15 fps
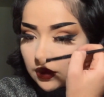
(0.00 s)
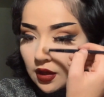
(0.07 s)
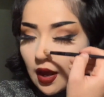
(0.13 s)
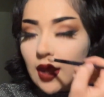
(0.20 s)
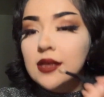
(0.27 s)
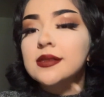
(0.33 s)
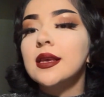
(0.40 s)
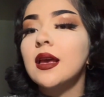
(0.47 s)

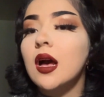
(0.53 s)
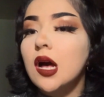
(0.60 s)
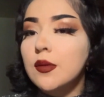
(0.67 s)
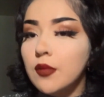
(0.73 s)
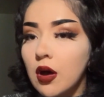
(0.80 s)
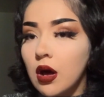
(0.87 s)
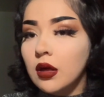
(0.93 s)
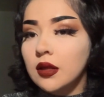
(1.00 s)
I say
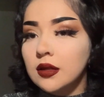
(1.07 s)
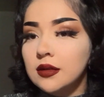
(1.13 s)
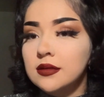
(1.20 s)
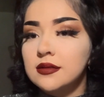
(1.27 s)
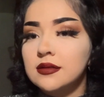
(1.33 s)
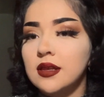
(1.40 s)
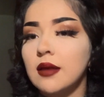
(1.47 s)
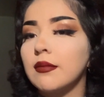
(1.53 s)
Among
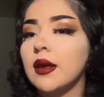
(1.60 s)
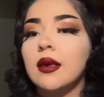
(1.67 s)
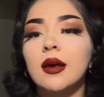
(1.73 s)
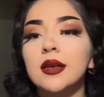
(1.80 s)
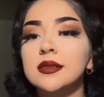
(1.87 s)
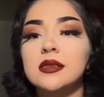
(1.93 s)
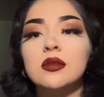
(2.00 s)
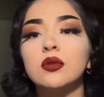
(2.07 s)
Us, and
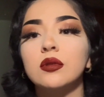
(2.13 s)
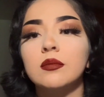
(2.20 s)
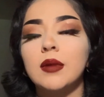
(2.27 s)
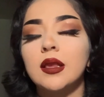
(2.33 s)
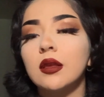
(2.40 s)
my